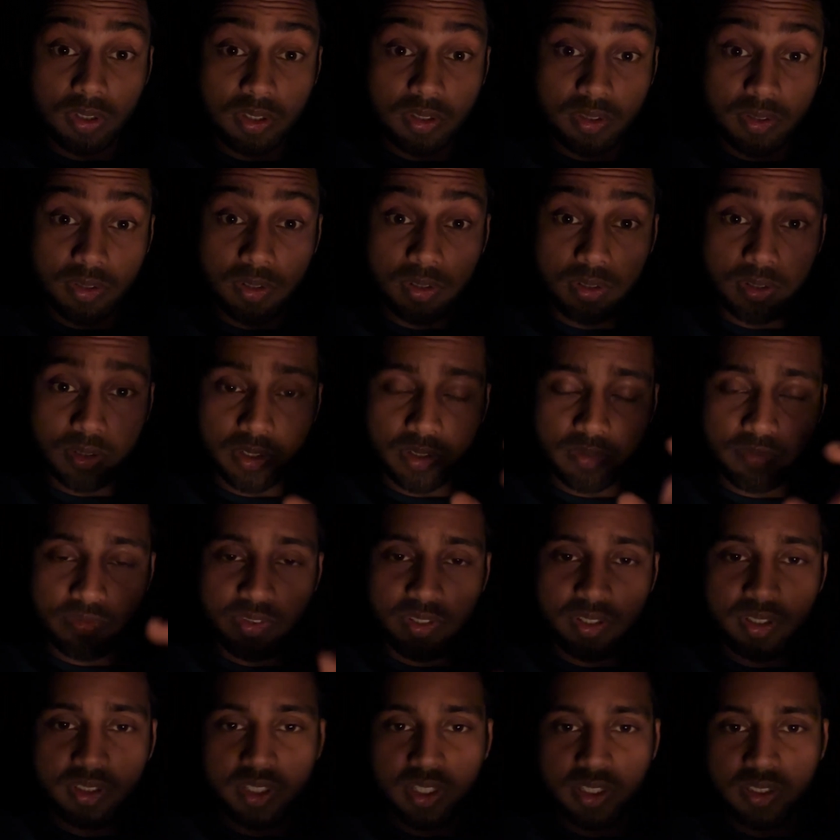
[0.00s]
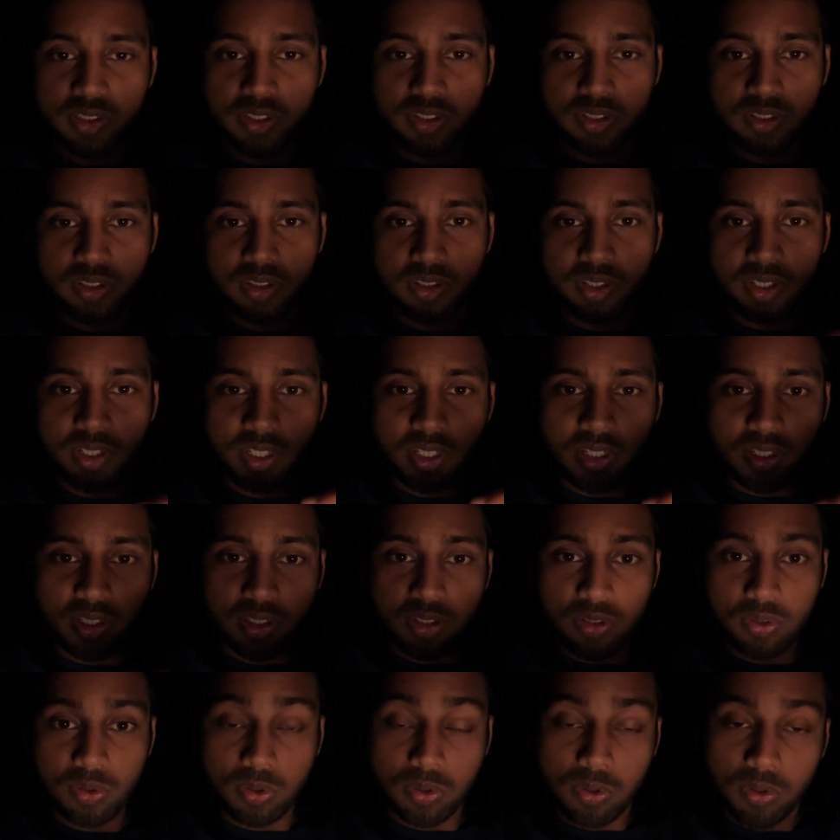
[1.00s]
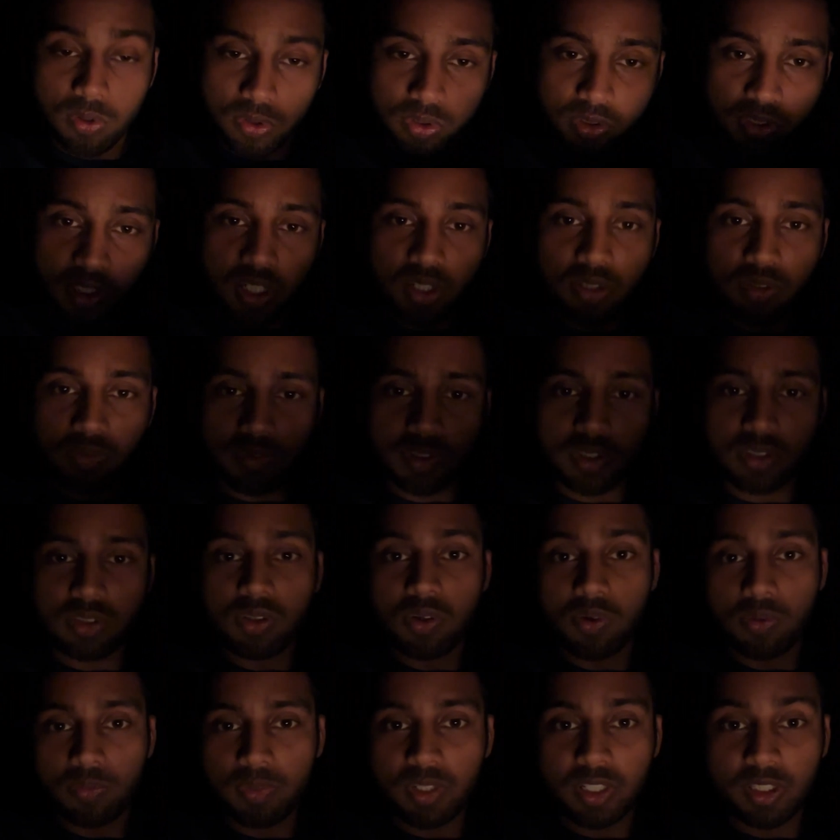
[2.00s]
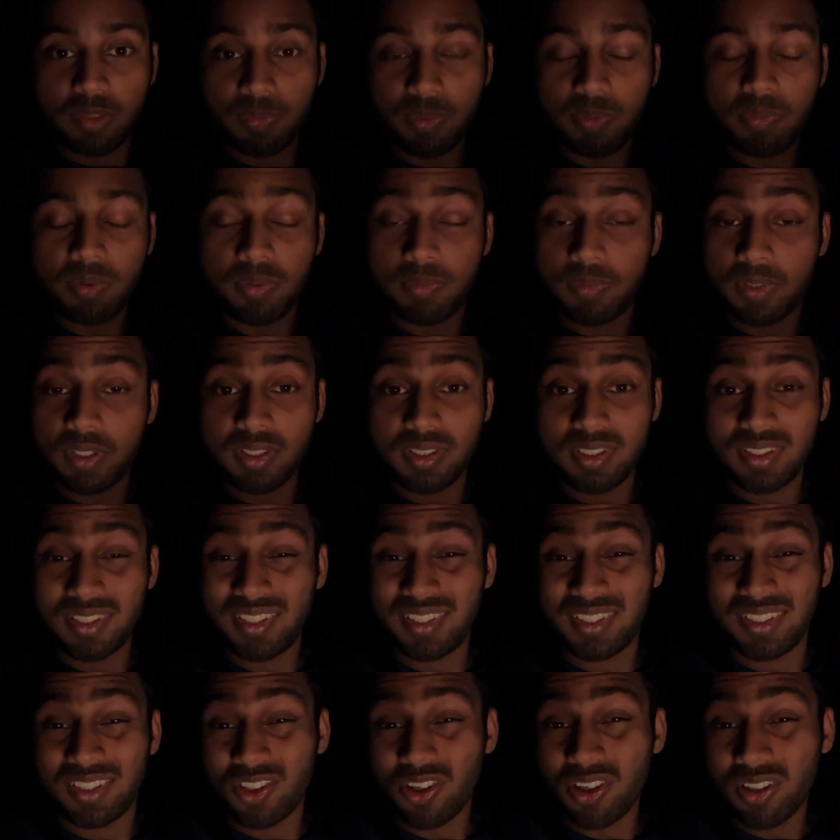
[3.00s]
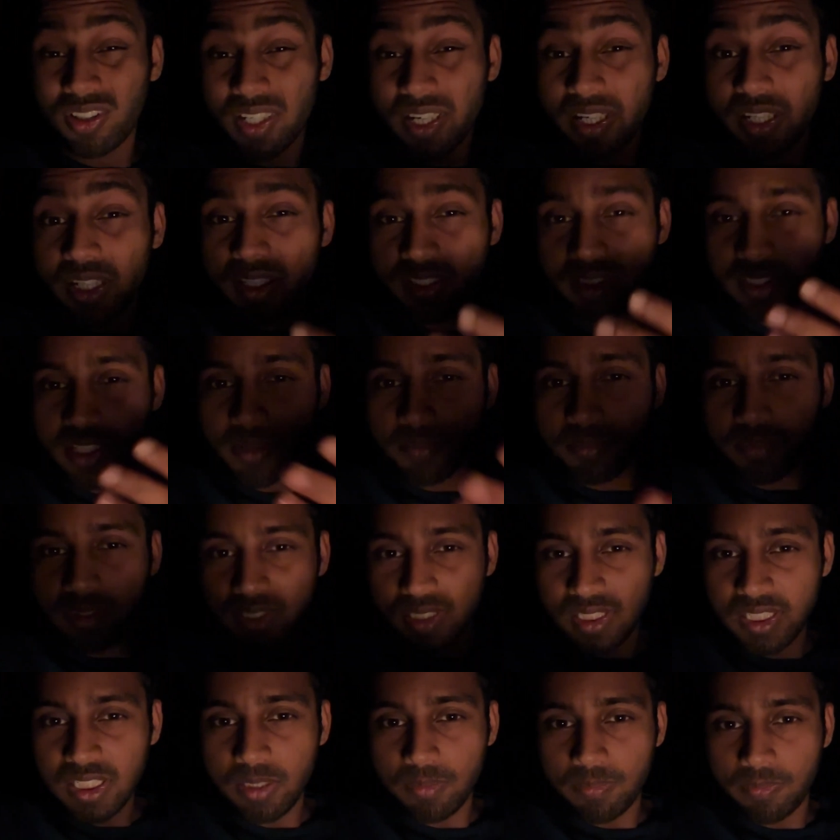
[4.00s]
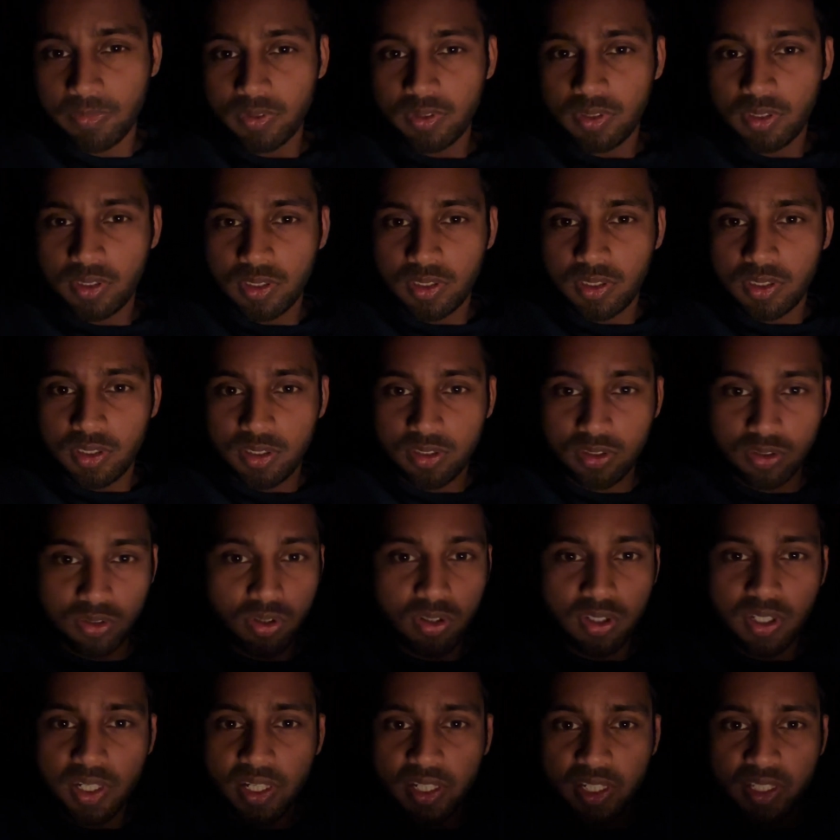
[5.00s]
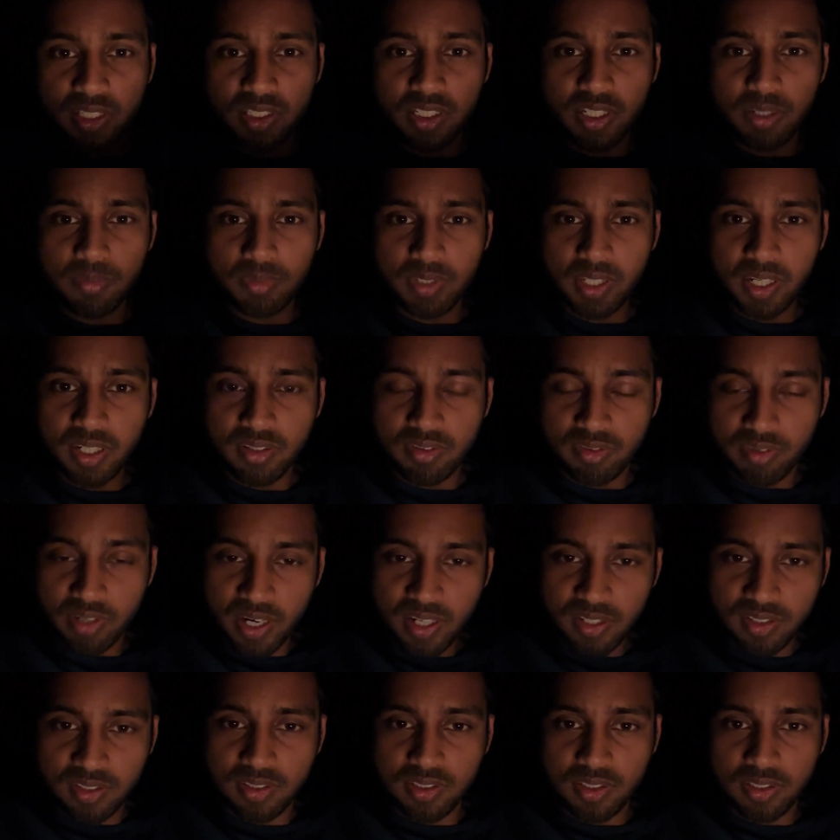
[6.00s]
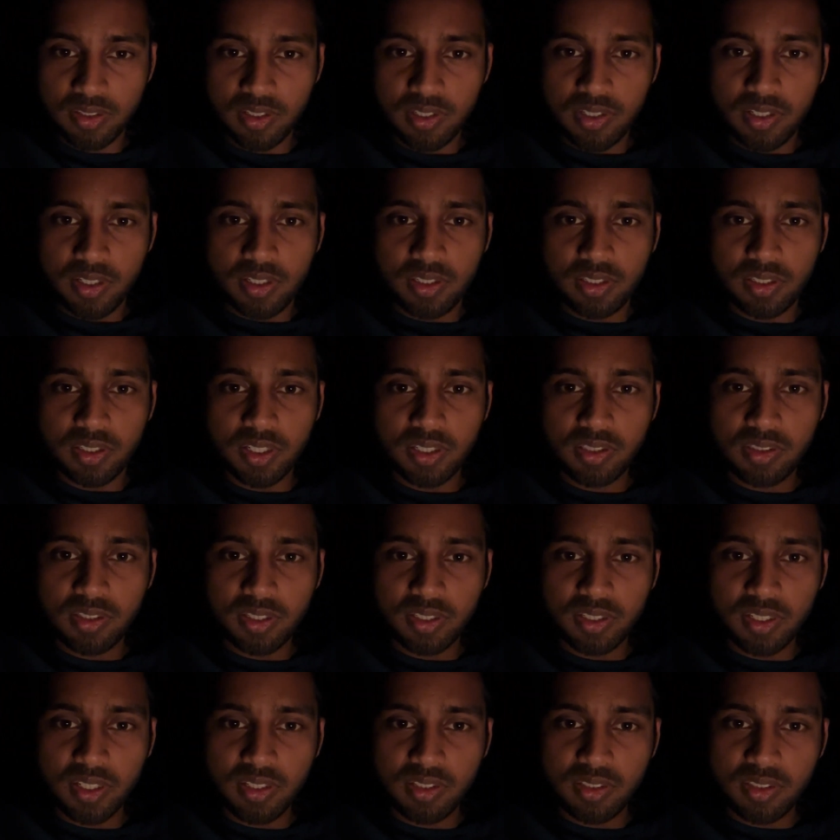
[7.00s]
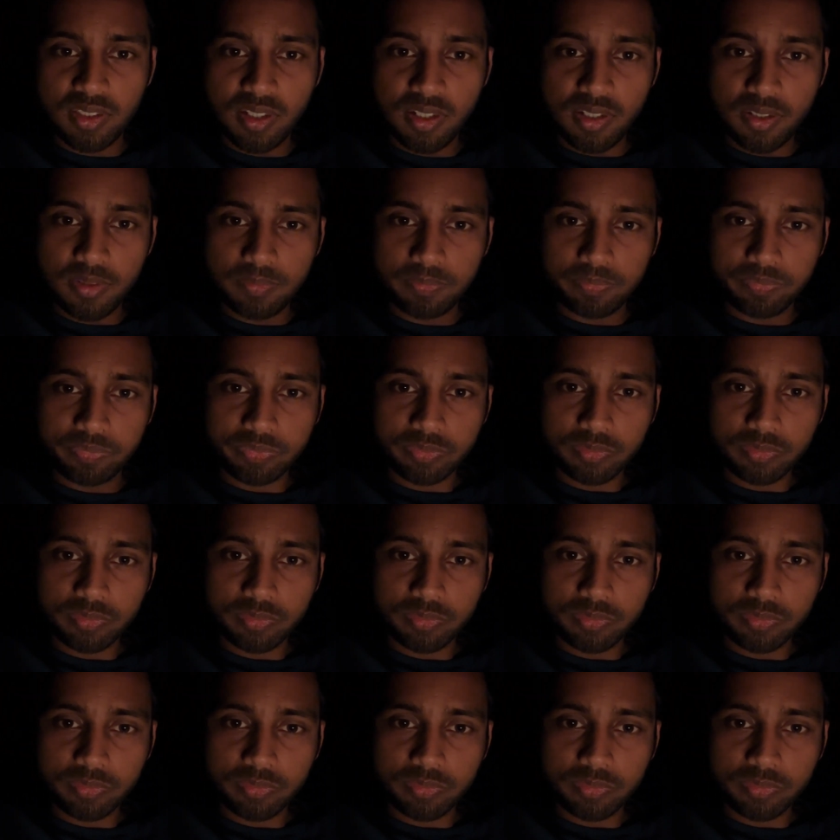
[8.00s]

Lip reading: the infrastructure is hostile towards the homeless people, because it is not letting them sleep, it's not letting them get rest, get the